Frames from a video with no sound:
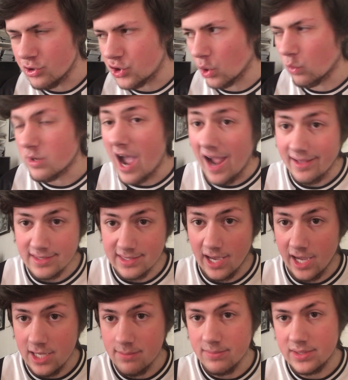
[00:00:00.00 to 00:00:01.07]
doing at
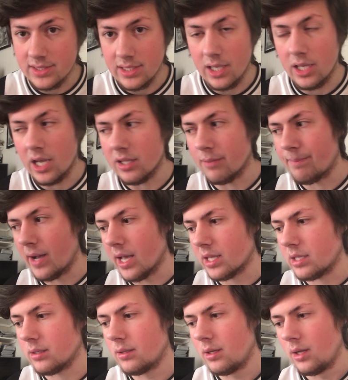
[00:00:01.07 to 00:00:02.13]
times at the
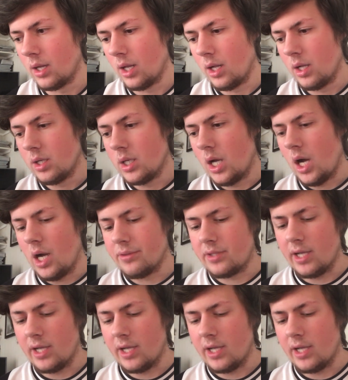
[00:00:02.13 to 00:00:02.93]
back. And,